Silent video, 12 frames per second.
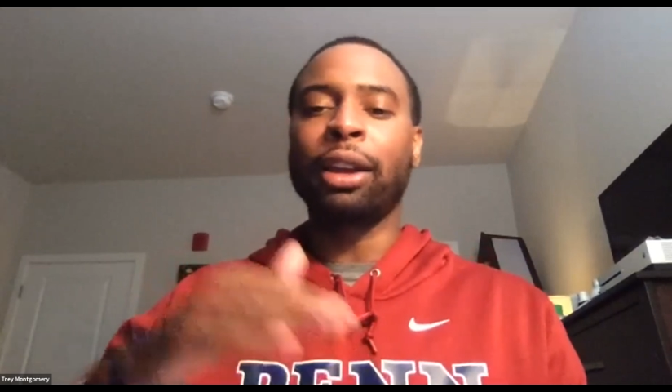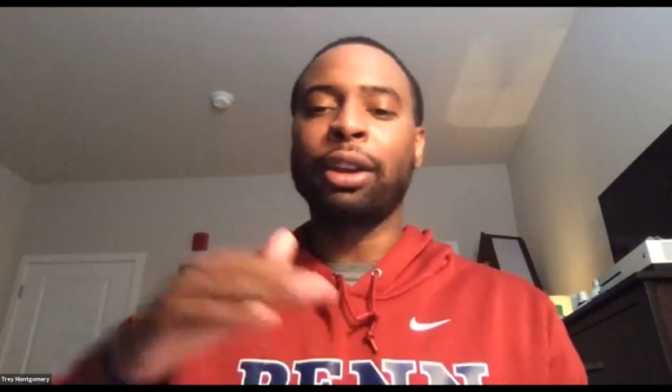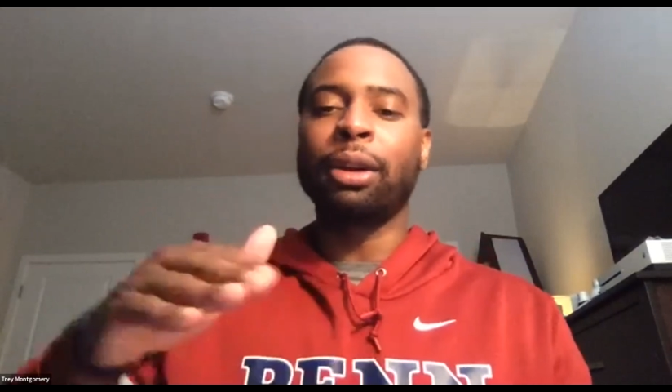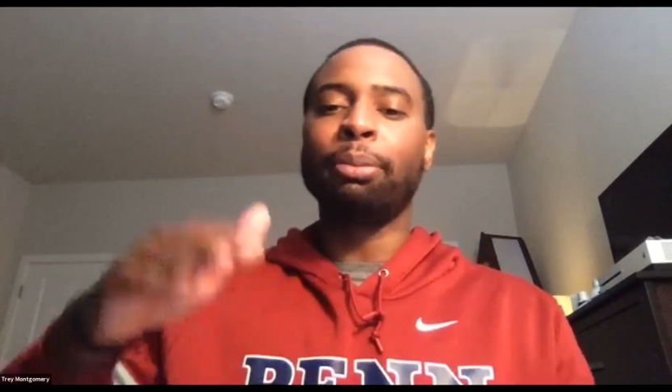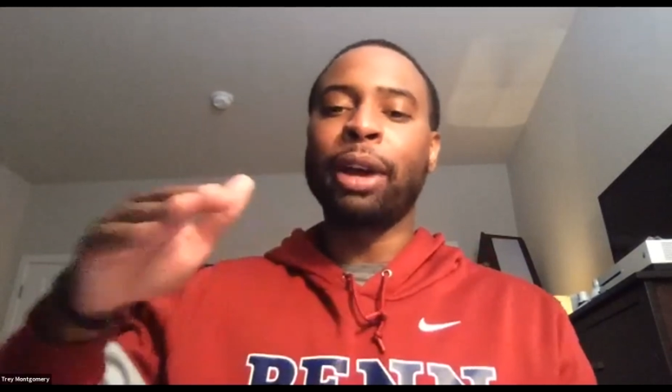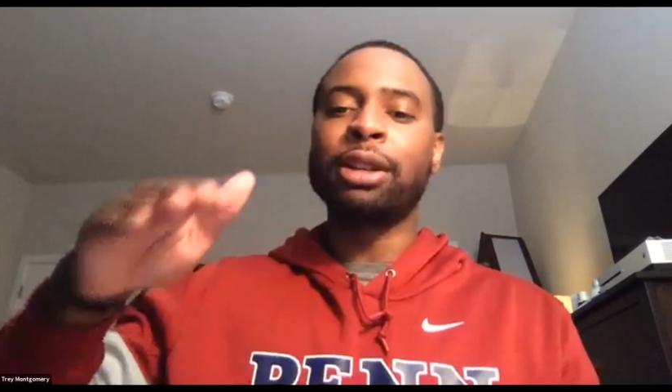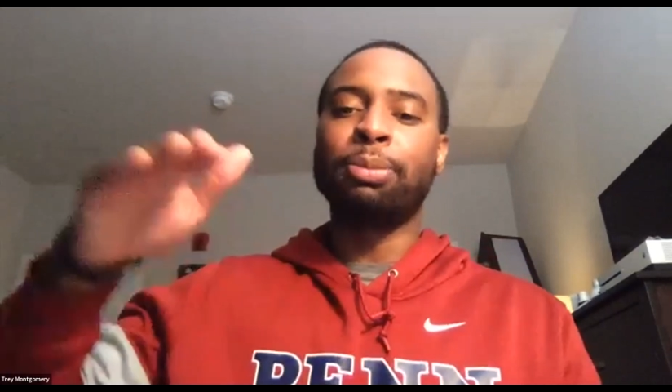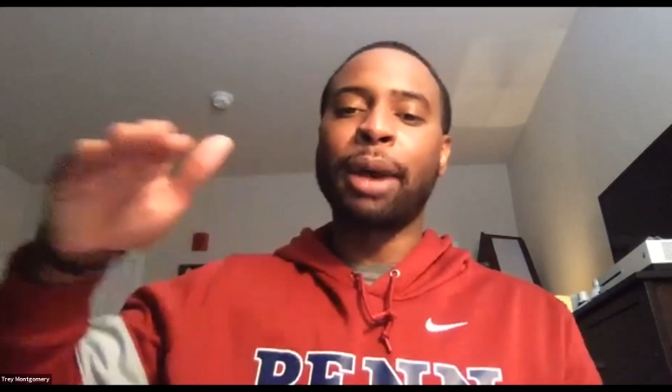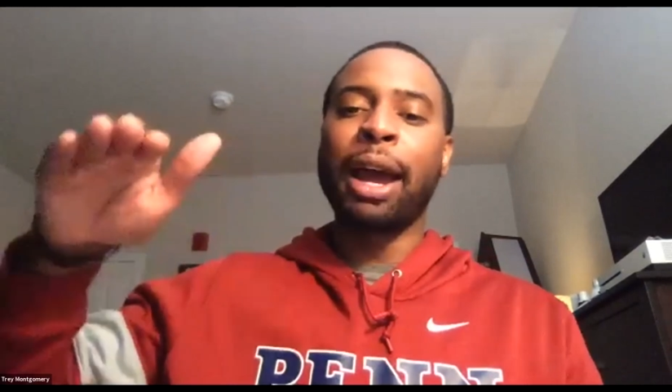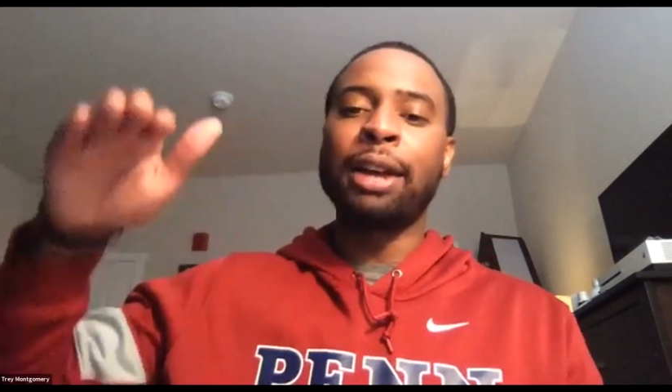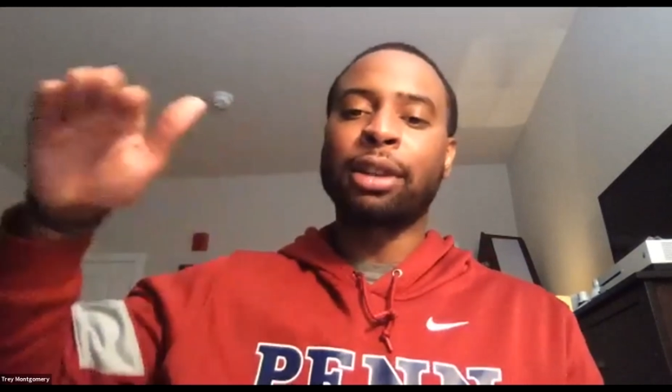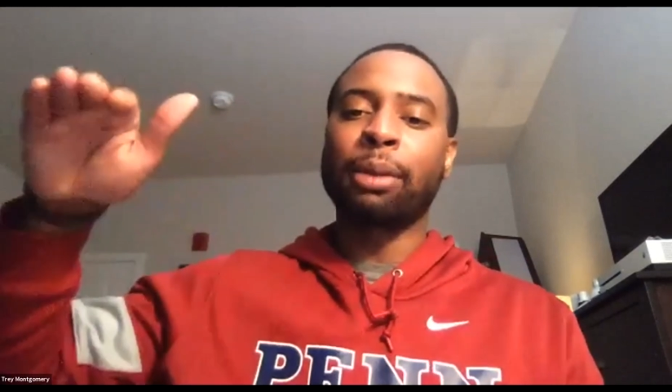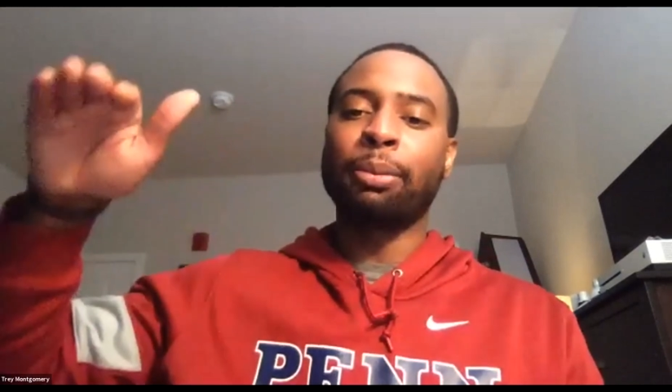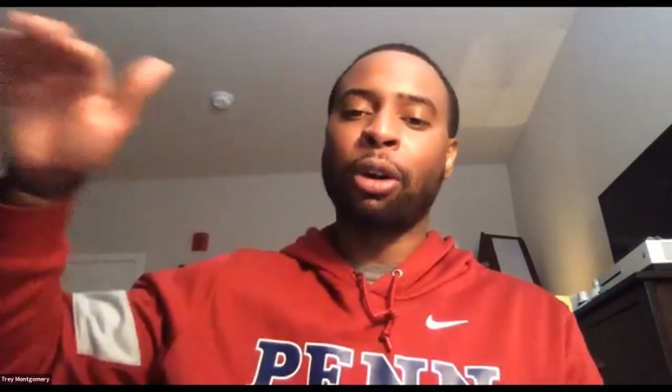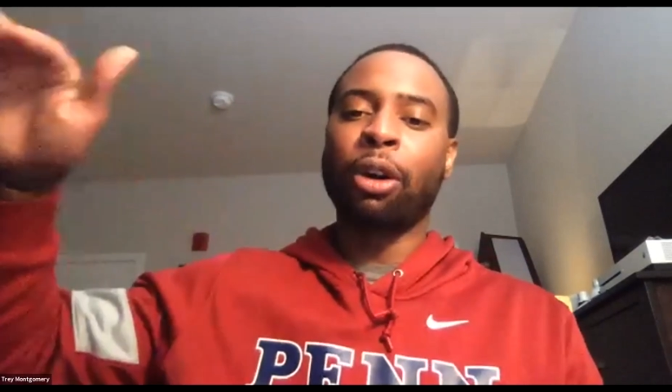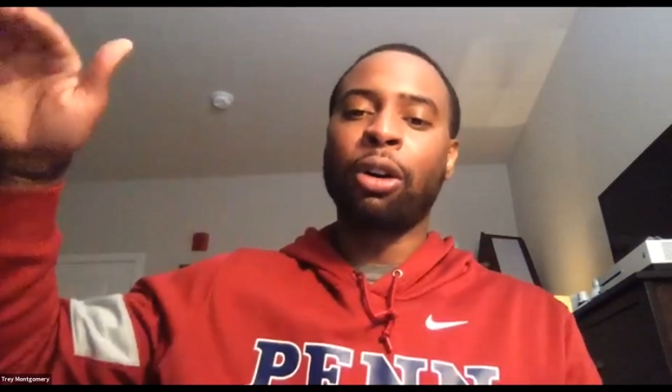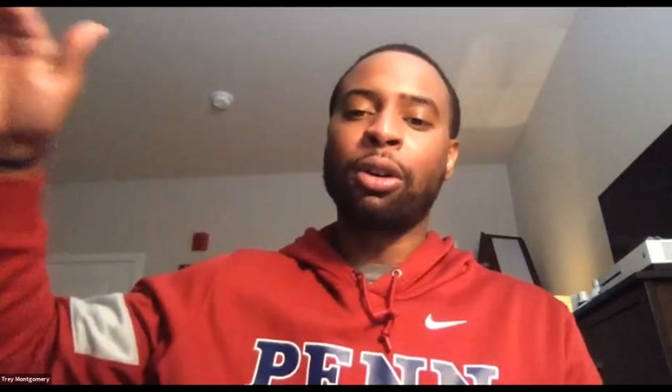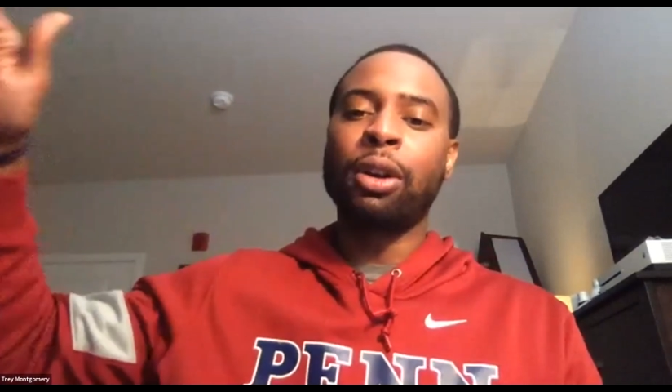your best
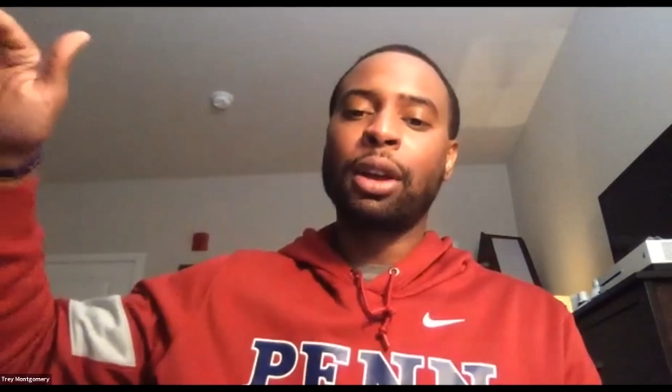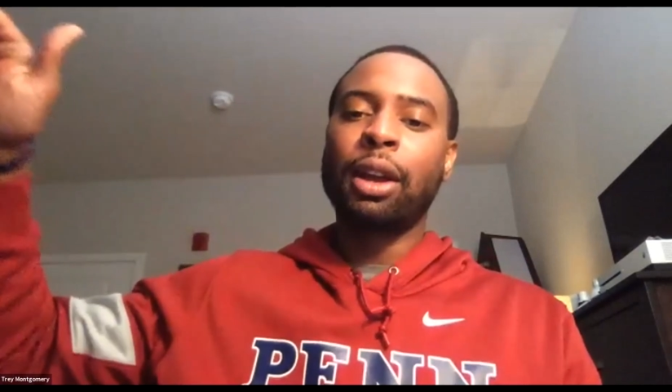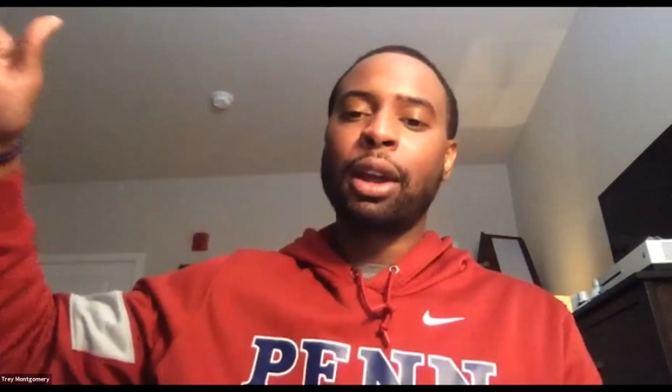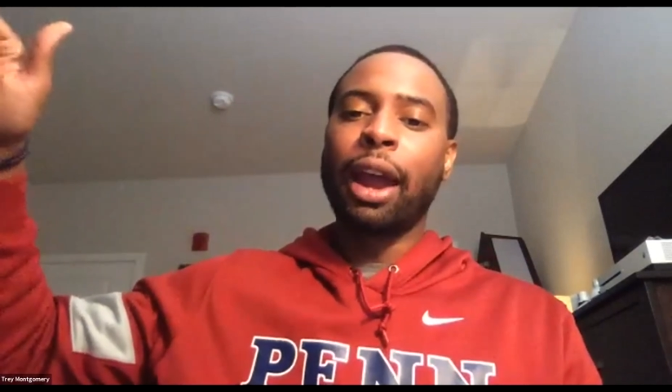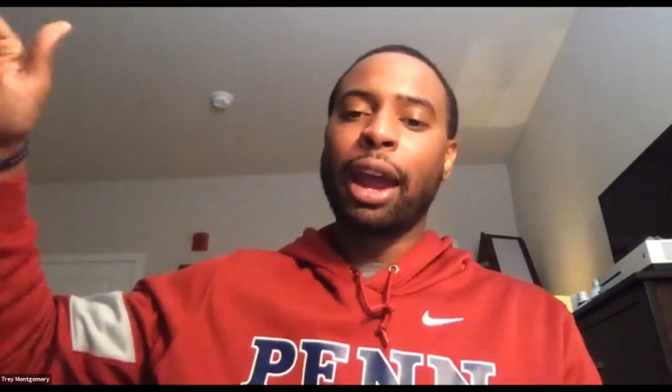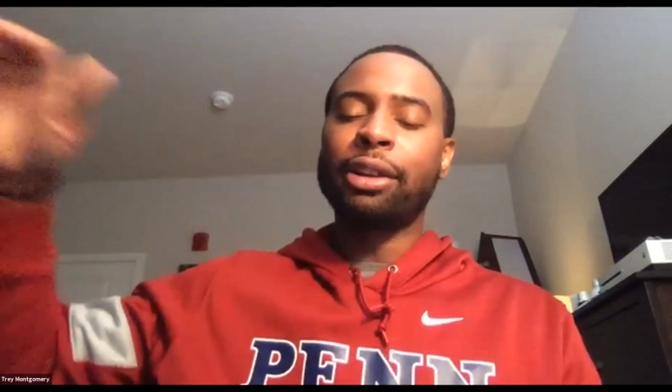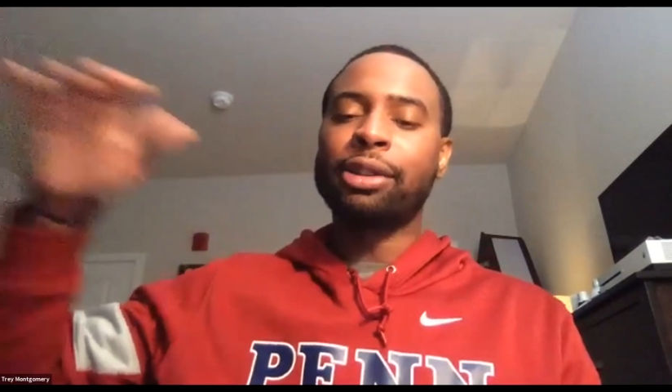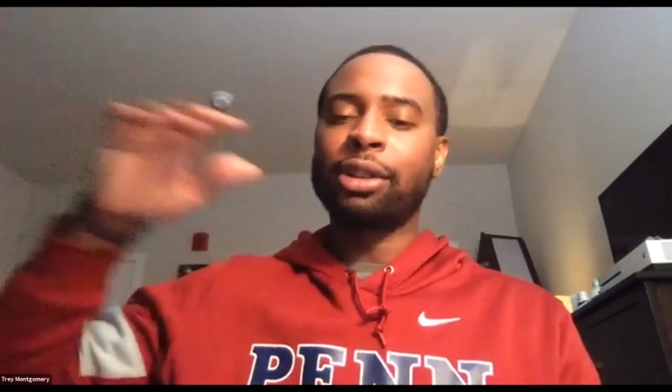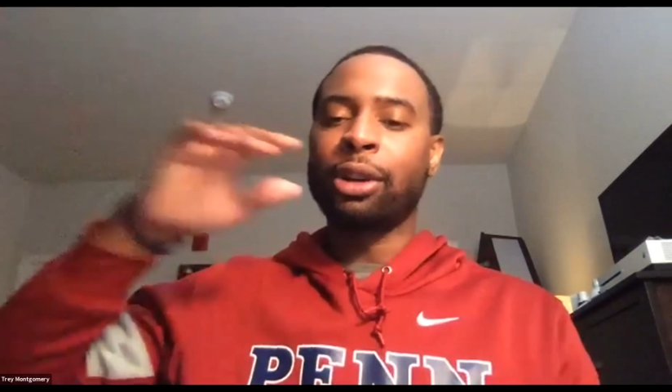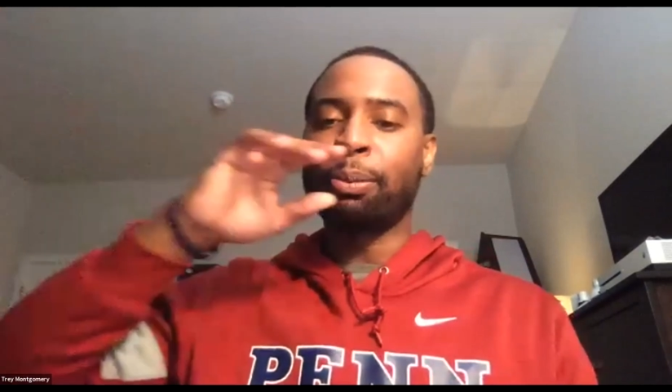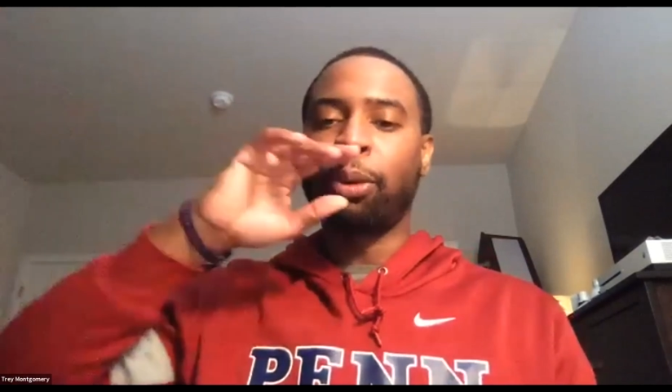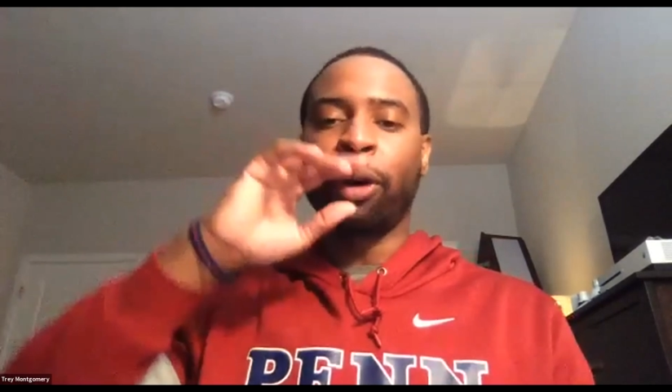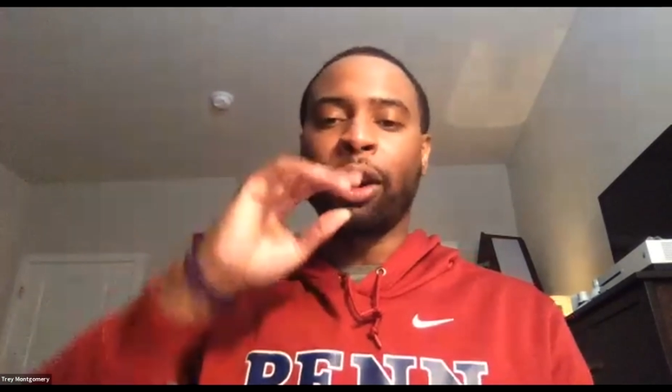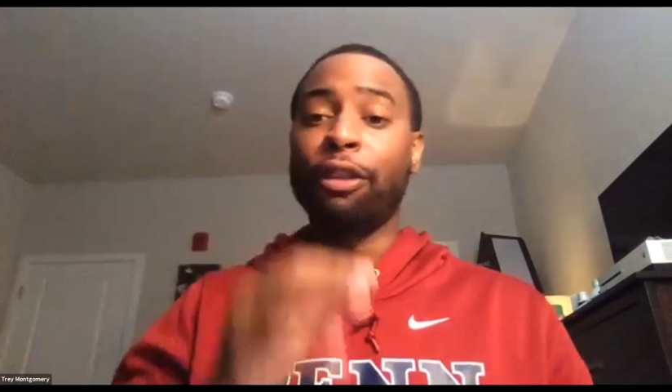basketball at a certain point.